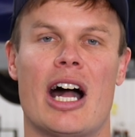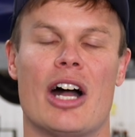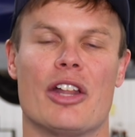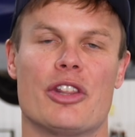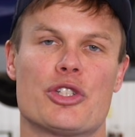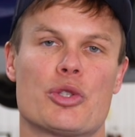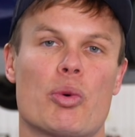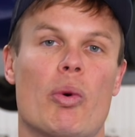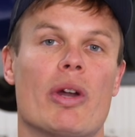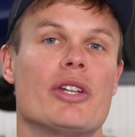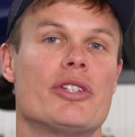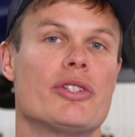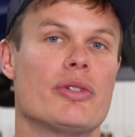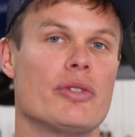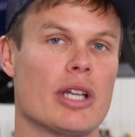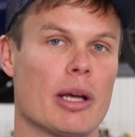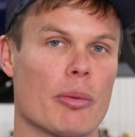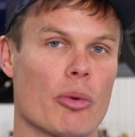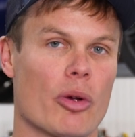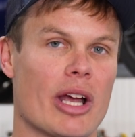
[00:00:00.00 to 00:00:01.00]
The 22
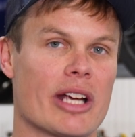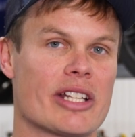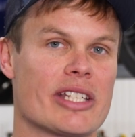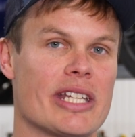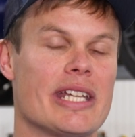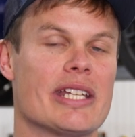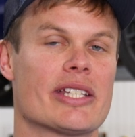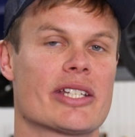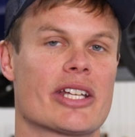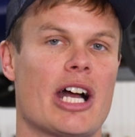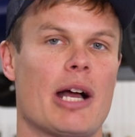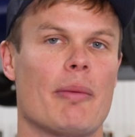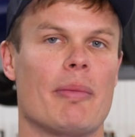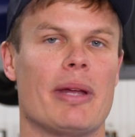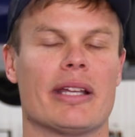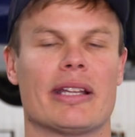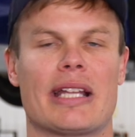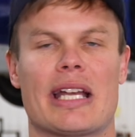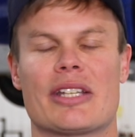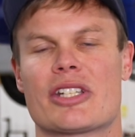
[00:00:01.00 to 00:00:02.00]
WRX is
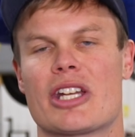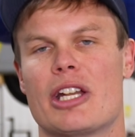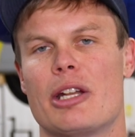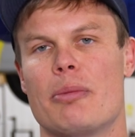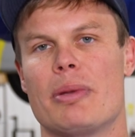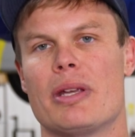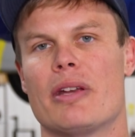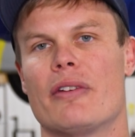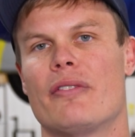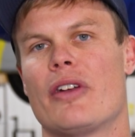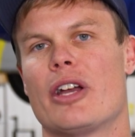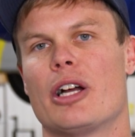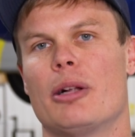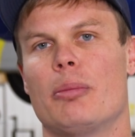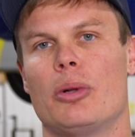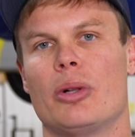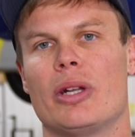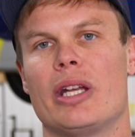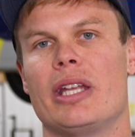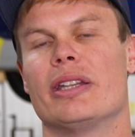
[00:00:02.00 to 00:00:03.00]
coming. That's going to be
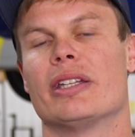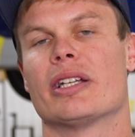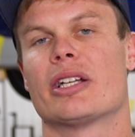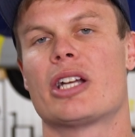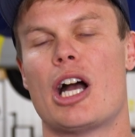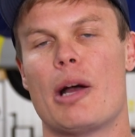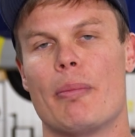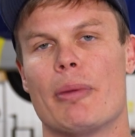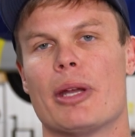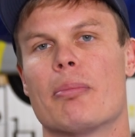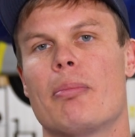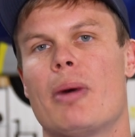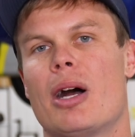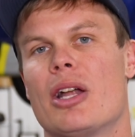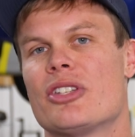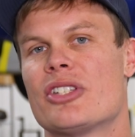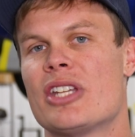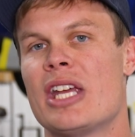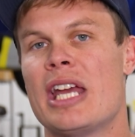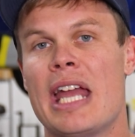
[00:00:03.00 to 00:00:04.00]
available in the coming
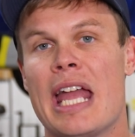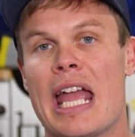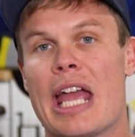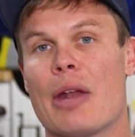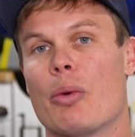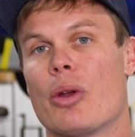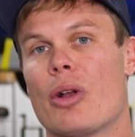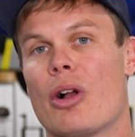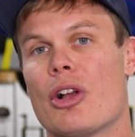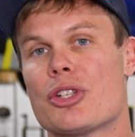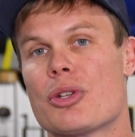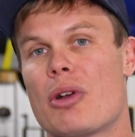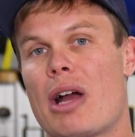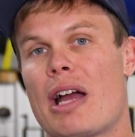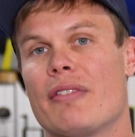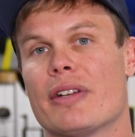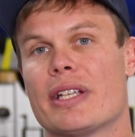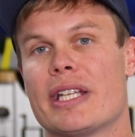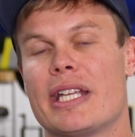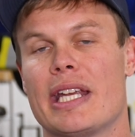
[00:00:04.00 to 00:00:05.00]
months, and we also
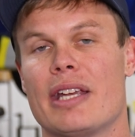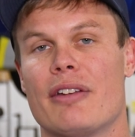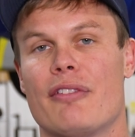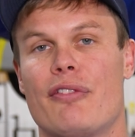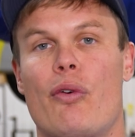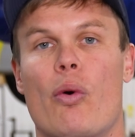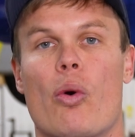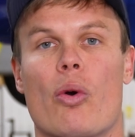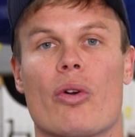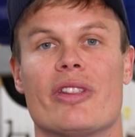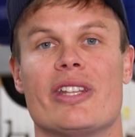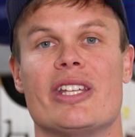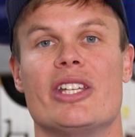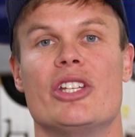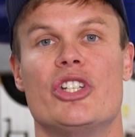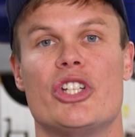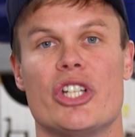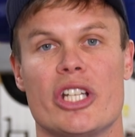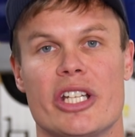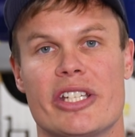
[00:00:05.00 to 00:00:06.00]
have a kit for the
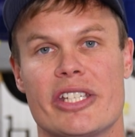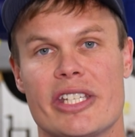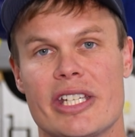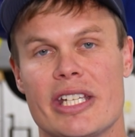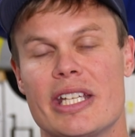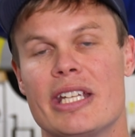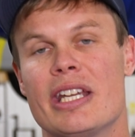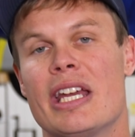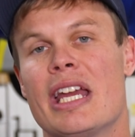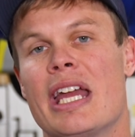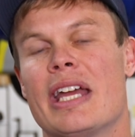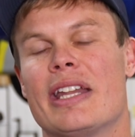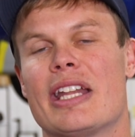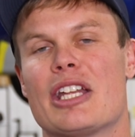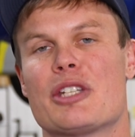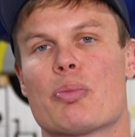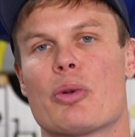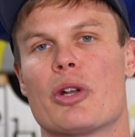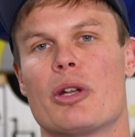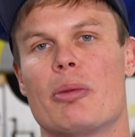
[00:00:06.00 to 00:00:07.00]
GC, and
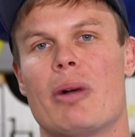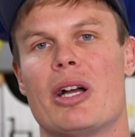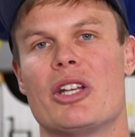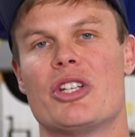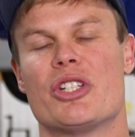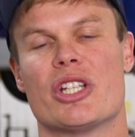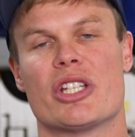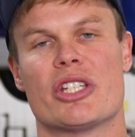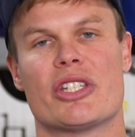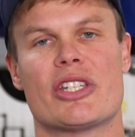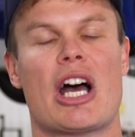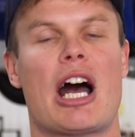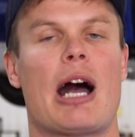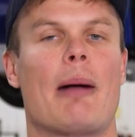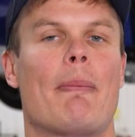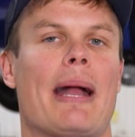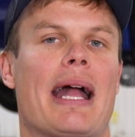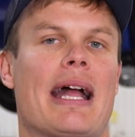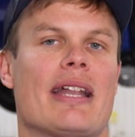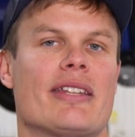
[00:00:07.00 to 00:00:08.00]
that's pretty much just
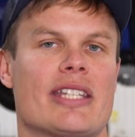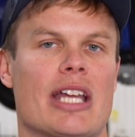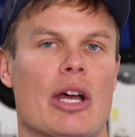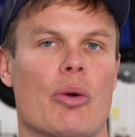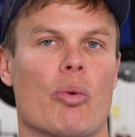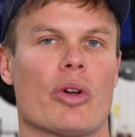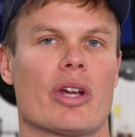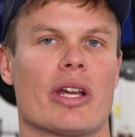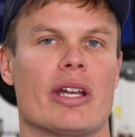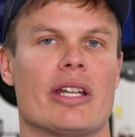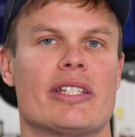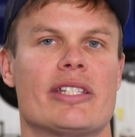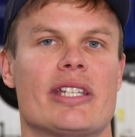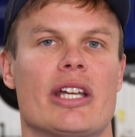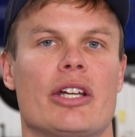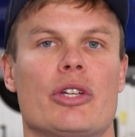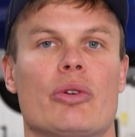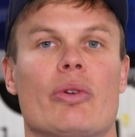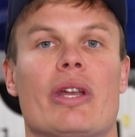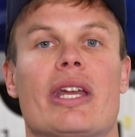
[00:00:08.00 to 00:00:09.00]
top hats that we're going to sell
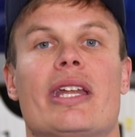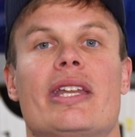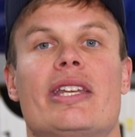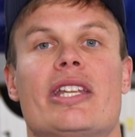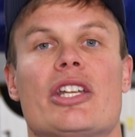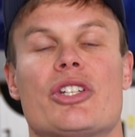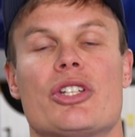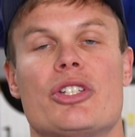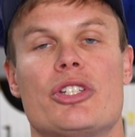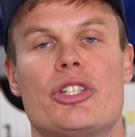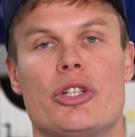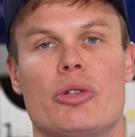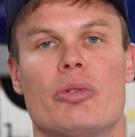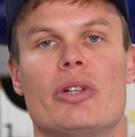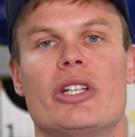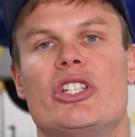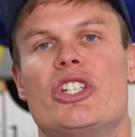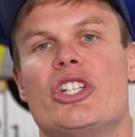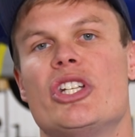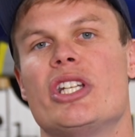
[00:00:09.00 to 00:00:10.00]
you in addition to
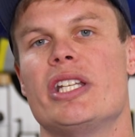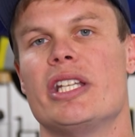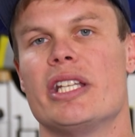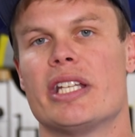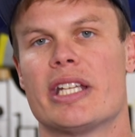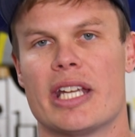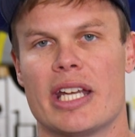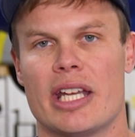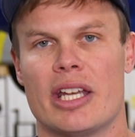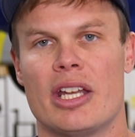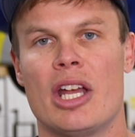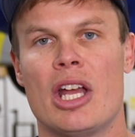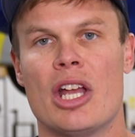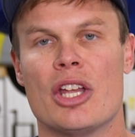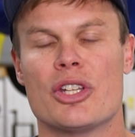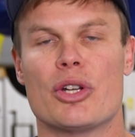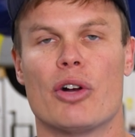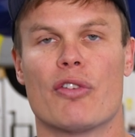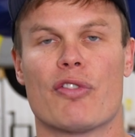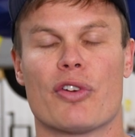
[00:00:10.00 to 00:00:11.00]
a GD kit.
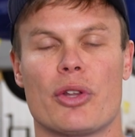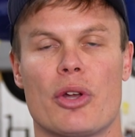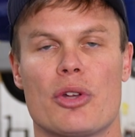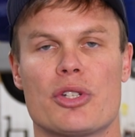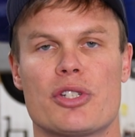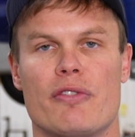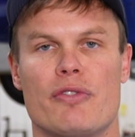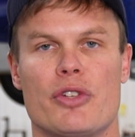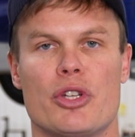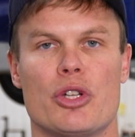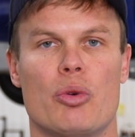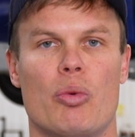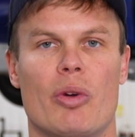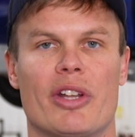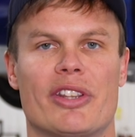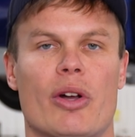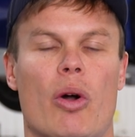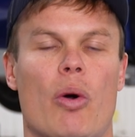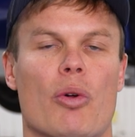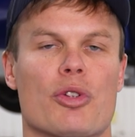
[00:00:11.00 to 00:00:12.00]
So for those of you
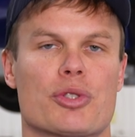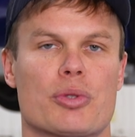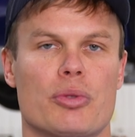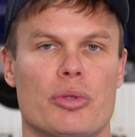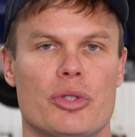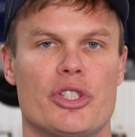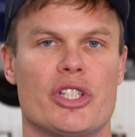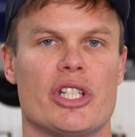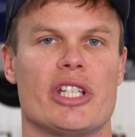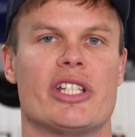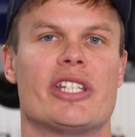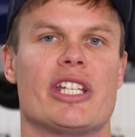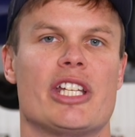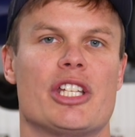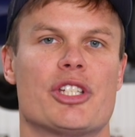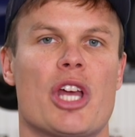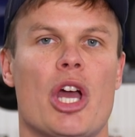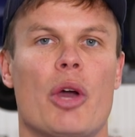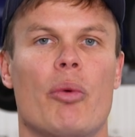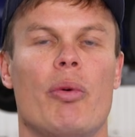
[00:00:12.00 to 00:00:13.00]
with the old school
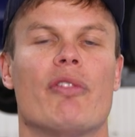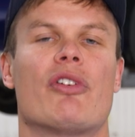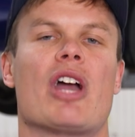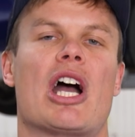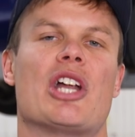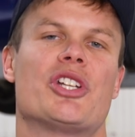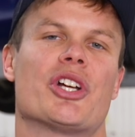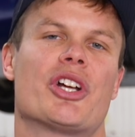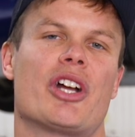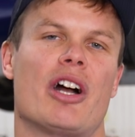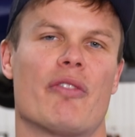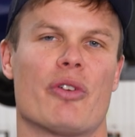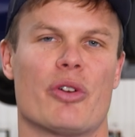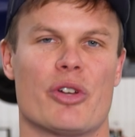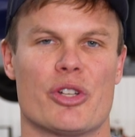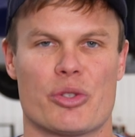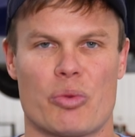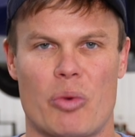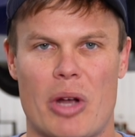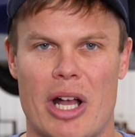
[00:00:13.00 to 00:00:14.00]
GCs, we've got you covered
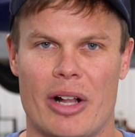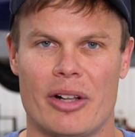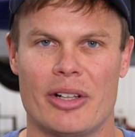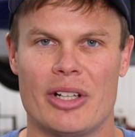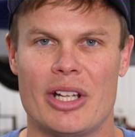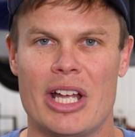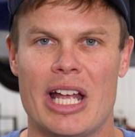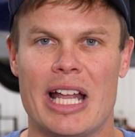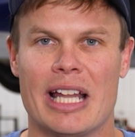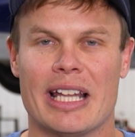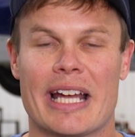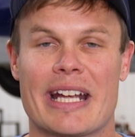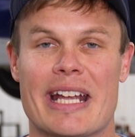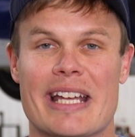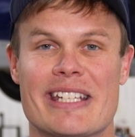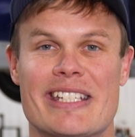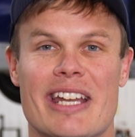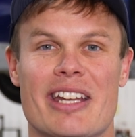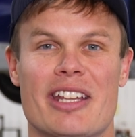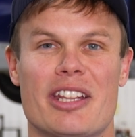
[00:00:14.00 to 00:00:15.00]
as well. Like I
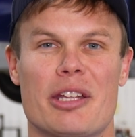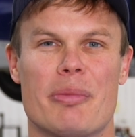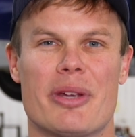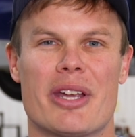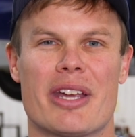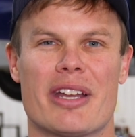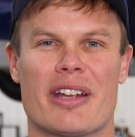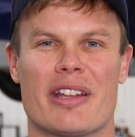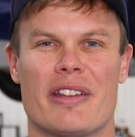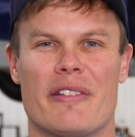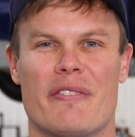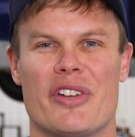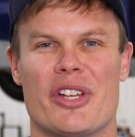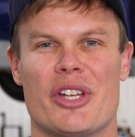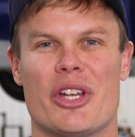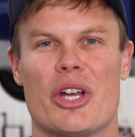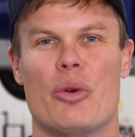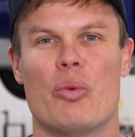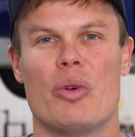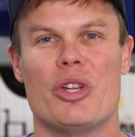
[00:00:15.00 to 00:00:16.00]
said in the beginning of the
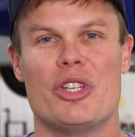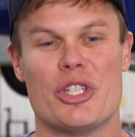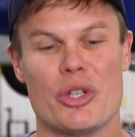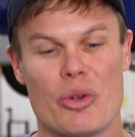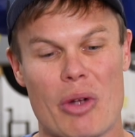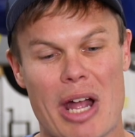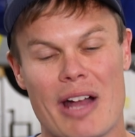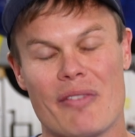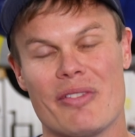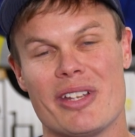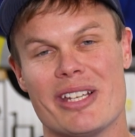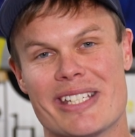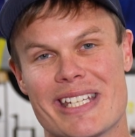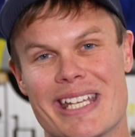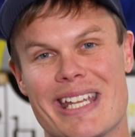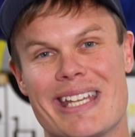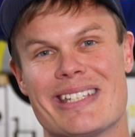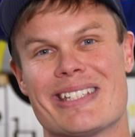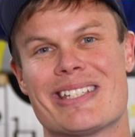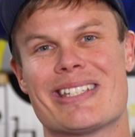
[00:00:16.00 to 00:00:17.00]
video, we do have these
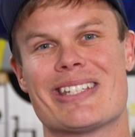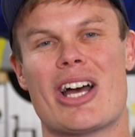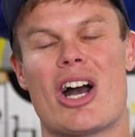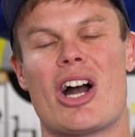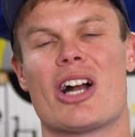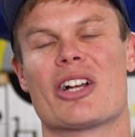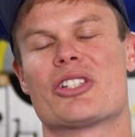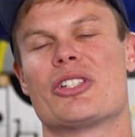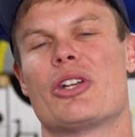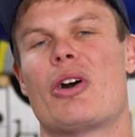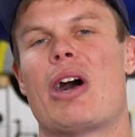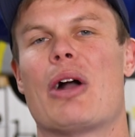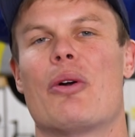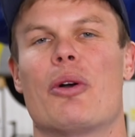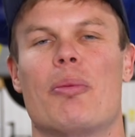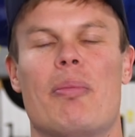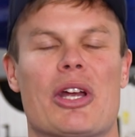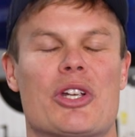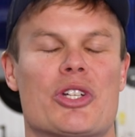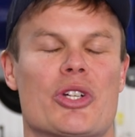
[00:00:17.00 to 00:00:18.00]
in stock, so I
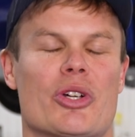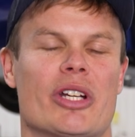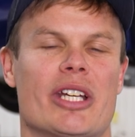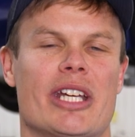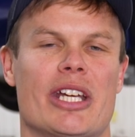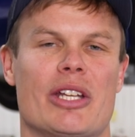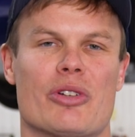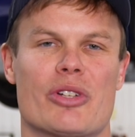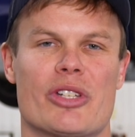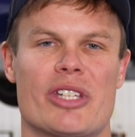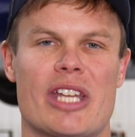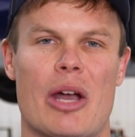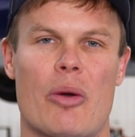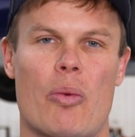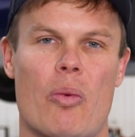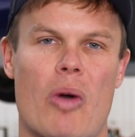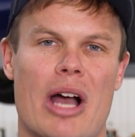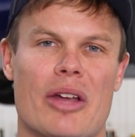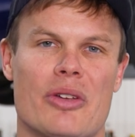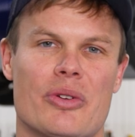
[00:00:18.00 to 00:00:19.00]
would make sure to get your set
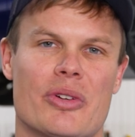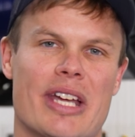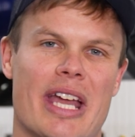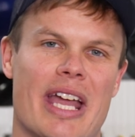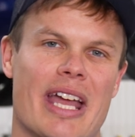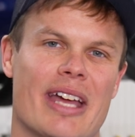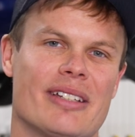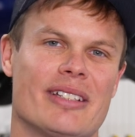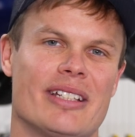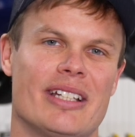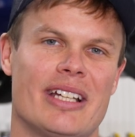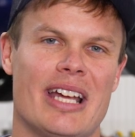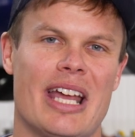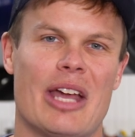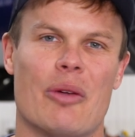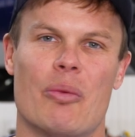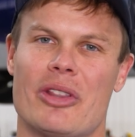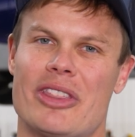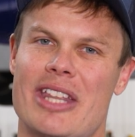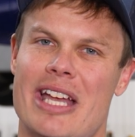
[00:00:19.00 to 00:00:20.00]
while you can.
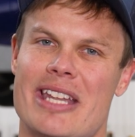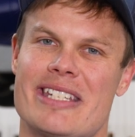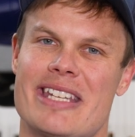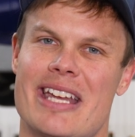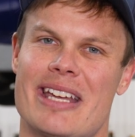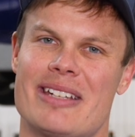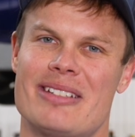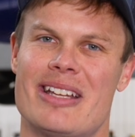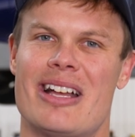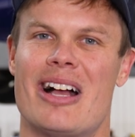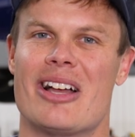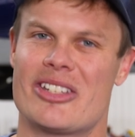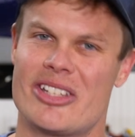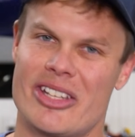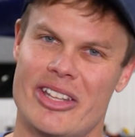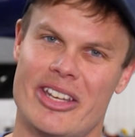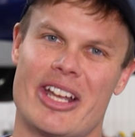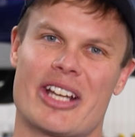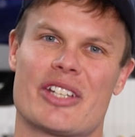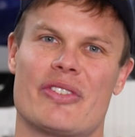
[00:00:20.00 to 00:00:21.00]
And with that said, I'll see
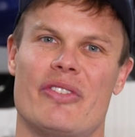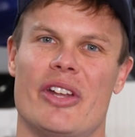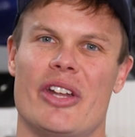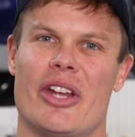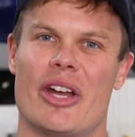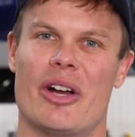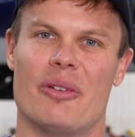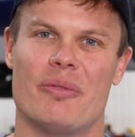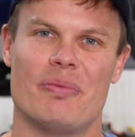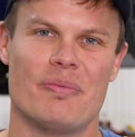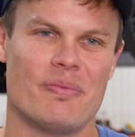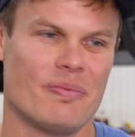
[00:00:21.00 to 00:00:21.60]
you in the next video.